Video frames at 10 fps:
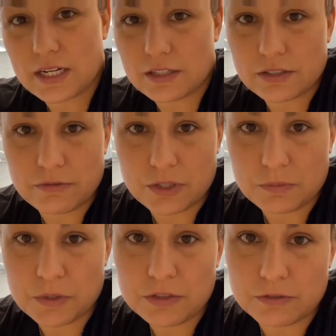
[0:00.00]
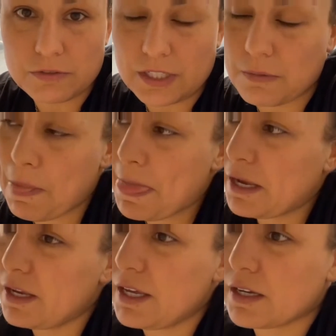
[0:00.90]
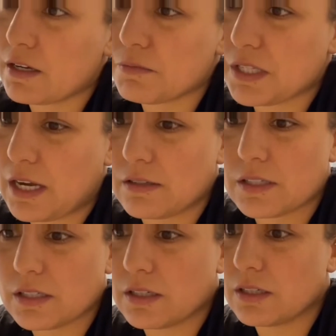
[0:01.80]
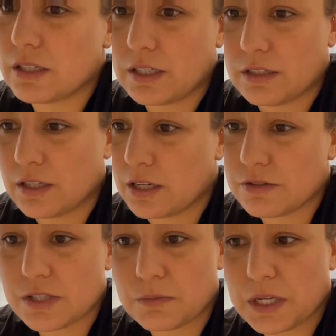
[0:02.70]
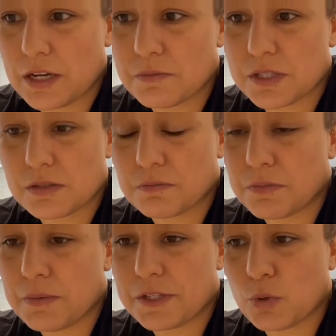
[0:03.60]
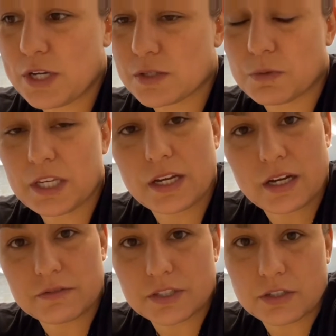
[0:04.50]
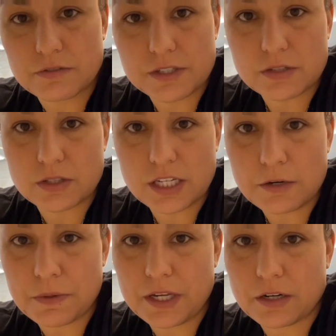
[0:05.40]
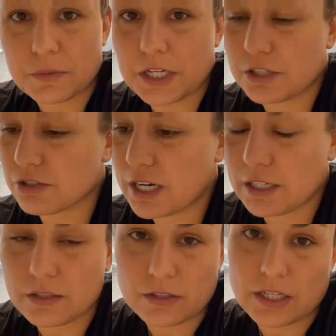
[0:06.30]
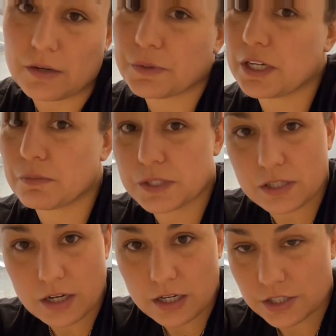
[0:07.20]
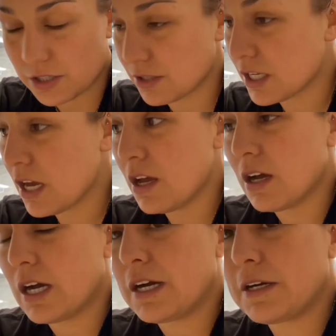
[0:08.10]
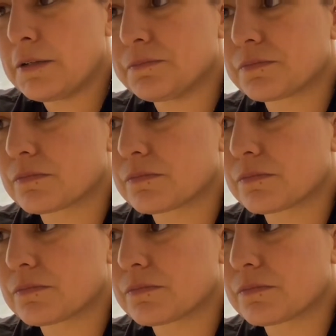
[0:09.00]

don't even want to move. And it comes down to, sometimes maybe twice a week, I have to go to physical therapy and I'm getting dry needling. I'm getting massages. I